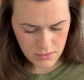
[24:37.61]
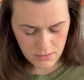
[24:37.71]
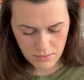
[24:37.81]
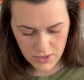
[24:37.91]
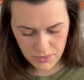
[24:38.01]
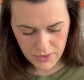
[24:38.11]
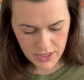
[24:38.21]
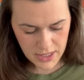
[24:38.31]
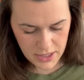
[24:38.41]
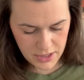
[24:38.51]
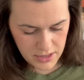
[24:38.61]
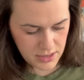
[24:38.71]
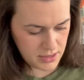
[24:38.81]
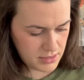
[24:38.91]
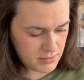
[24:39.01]
Which one did I just
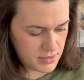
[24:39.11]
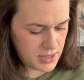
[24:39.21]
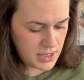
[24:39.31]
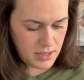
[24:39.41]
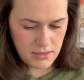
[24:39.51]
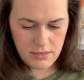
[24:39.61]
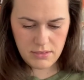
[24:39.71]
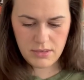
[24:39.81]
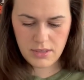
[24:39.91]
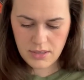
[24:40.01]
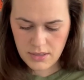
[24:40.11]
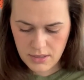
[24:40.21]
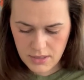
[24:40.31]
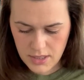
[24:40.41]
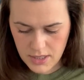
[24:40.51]
see
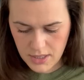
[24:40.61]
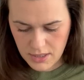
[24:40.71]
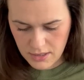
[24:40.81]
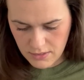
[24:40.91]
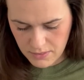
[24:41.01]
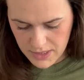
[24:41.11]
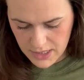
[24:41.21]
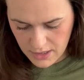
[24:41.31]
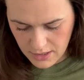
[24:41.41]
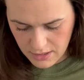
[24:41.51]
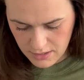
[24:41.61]
that I didn't know was in here?